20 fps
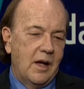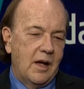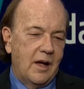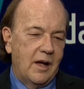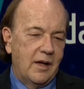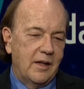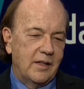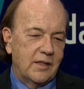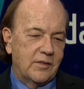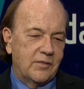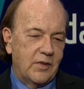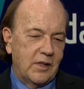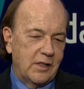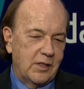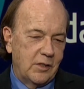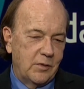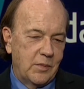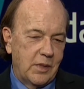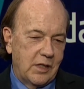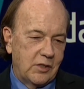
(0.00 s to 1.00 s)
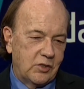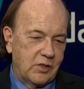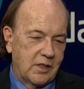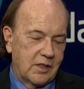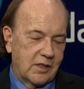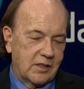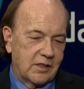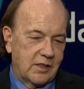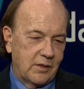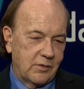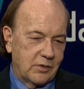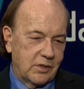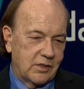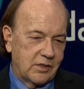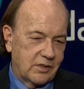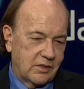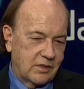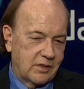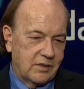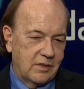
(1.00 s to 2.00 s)
It's funny you mention it because I was
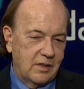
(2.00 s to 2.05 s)
just